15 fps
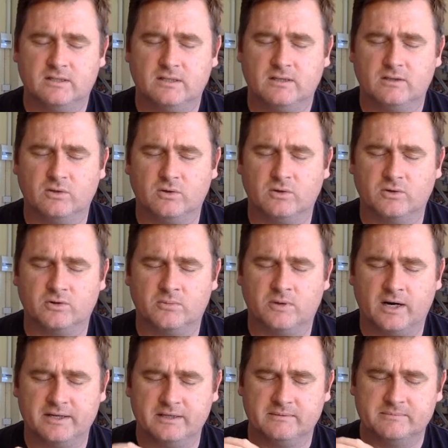Lord
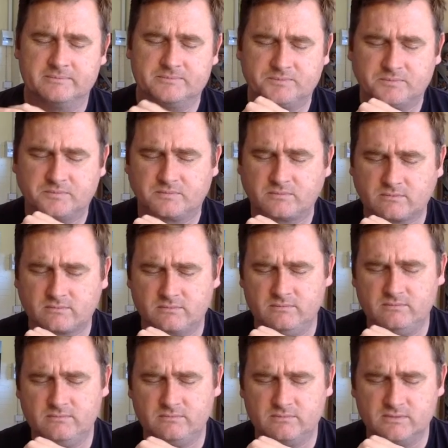Almighty,
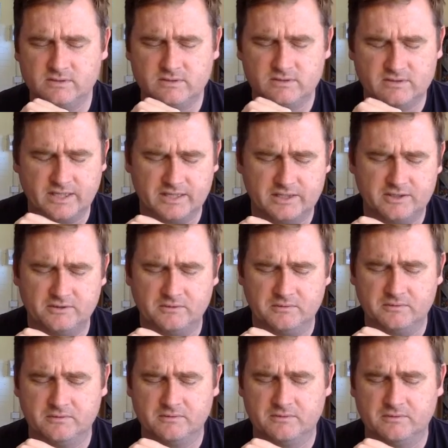thank you
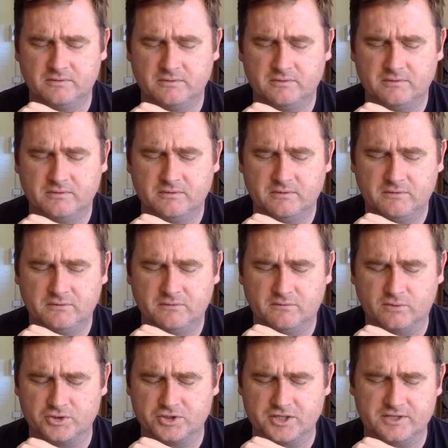
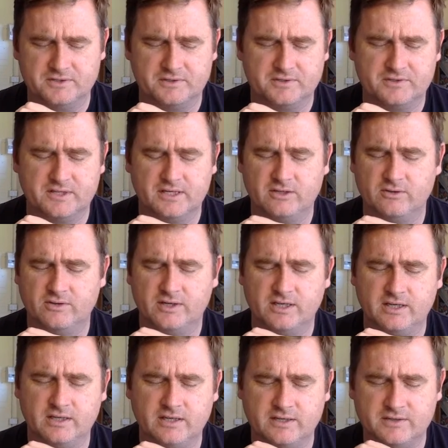for Jesus. Thank you that
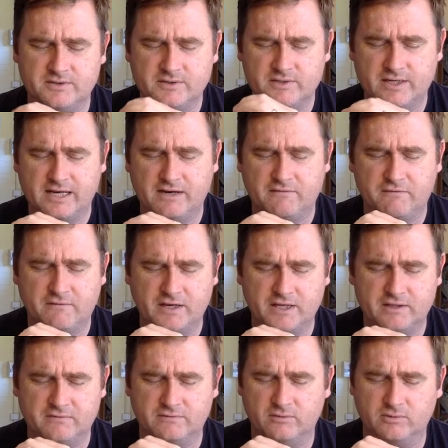he is our
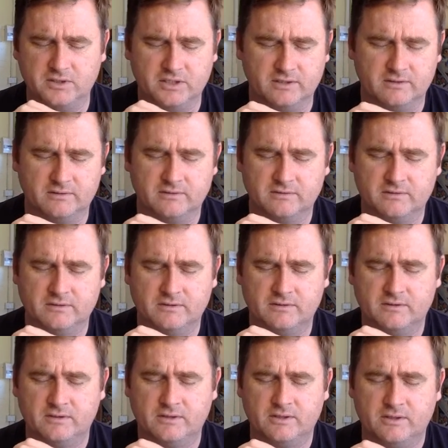faithful King,
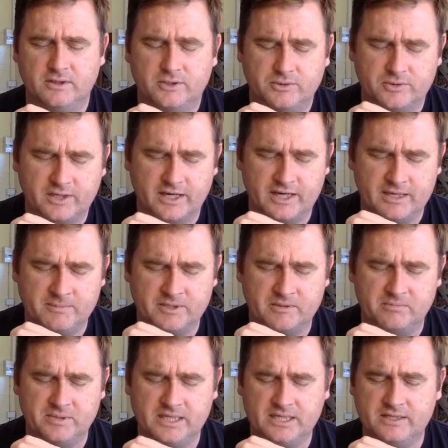who came in
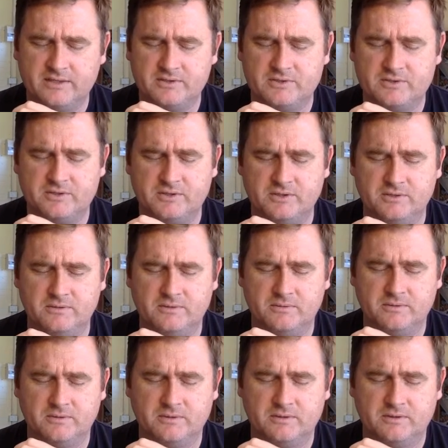obedience to you,
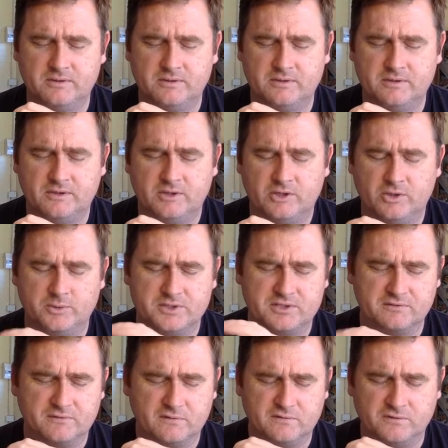who is the
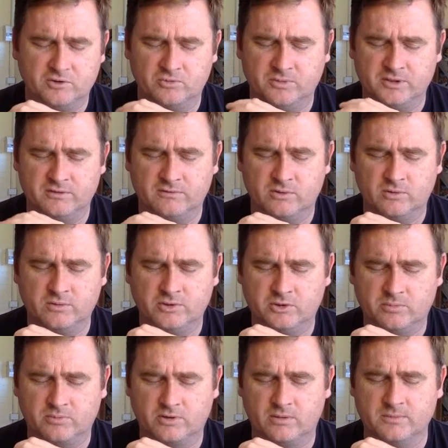fulfillment of all your
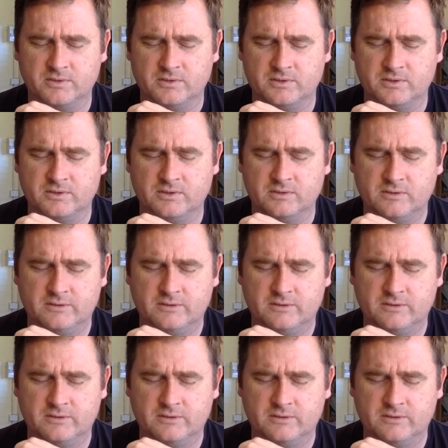promises.